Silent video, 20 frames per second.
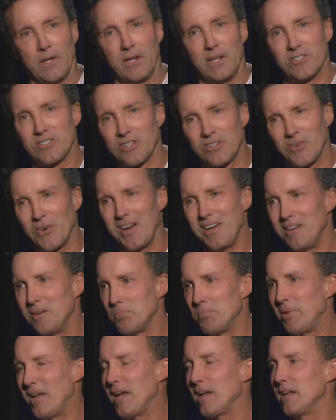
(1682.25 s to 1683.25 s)
It's a great
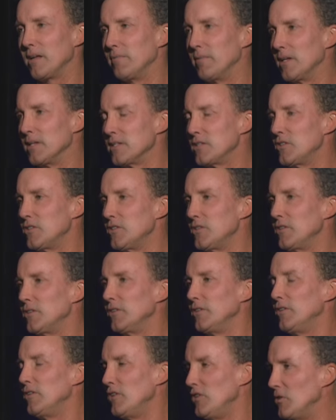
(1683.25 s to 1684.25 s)
impediment
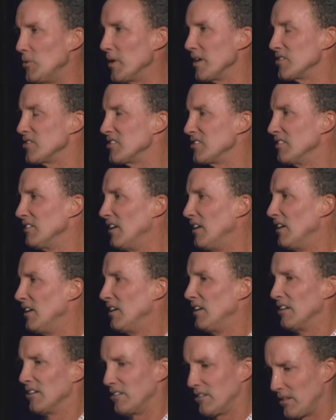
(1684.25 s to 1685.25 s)
to the U.S.
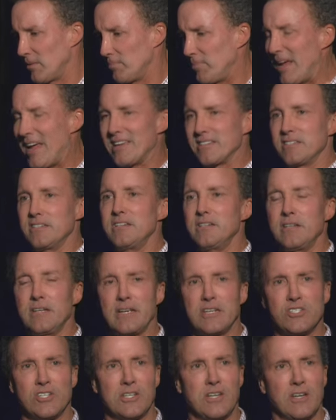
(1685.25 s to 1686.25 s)
capacity
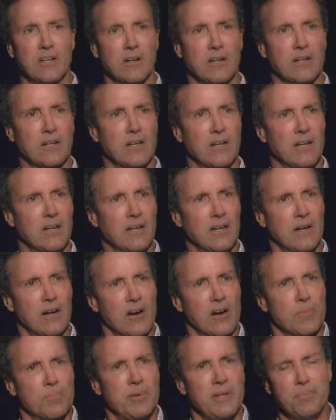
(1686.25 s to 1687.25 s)
to educate
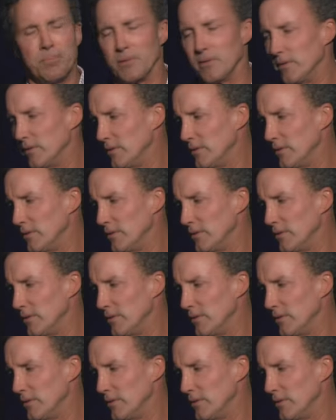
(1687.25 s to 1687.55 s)
our people.